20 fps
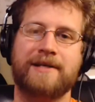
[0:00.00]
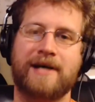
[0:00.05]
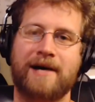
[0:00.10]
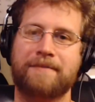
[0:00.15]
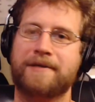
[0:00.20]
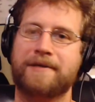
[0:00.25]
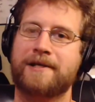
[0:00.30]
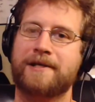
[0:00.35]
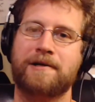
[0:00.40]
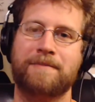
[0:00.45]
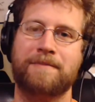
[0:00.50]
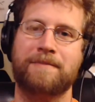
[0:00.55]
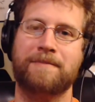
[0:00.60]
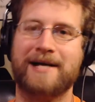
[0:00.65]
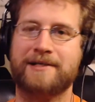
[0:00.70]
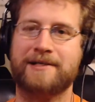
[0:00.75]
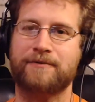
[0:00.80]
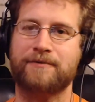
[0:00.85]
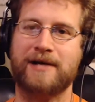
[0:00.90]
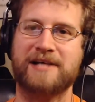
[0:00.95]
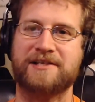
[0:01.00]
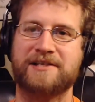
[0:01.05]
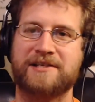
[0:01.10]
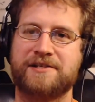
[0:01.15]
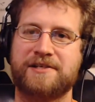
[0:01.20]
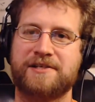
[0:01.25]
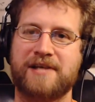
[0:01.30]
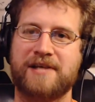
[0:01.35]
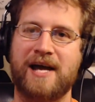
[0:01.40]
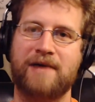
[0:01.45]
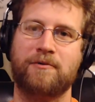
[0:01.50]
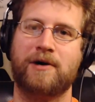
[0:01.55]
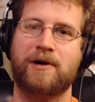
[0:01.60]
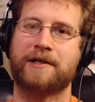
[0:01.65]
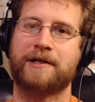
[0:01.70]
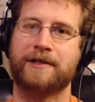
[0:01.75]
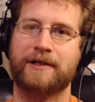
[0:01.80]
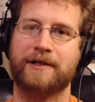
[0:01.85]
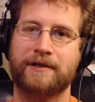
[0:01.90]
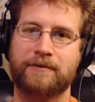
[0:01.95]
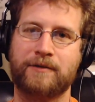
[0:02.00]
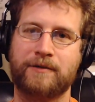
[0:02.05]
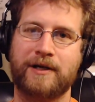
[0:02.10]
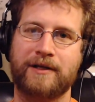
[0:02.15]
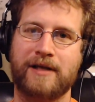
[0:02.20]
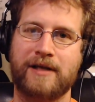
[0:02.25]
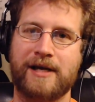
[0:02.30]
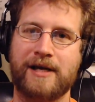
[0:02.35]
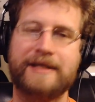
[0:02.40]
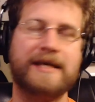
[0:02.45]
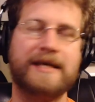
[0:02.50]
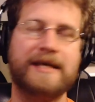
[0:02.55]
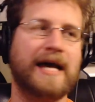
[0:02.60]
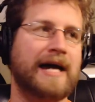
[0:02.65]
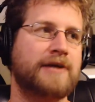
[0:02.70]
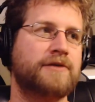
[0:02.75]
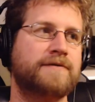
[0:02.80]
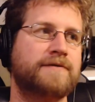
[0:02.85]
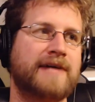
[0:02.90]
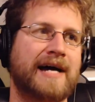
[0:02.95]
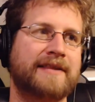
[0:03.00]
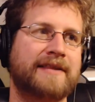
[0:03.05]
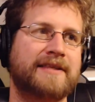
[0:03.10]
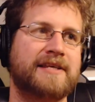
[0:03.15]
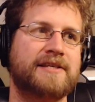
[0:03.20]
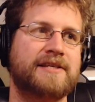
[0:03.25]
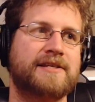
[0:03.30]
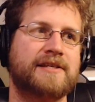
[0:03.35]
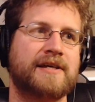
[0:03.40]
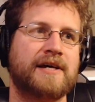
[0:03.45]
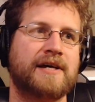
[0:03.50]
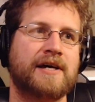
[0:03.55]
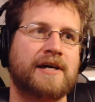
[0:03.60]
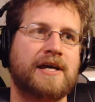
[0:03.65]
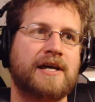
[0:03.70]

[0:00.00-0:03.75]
I'm going to go back to Rise of Skywalker, where you've got these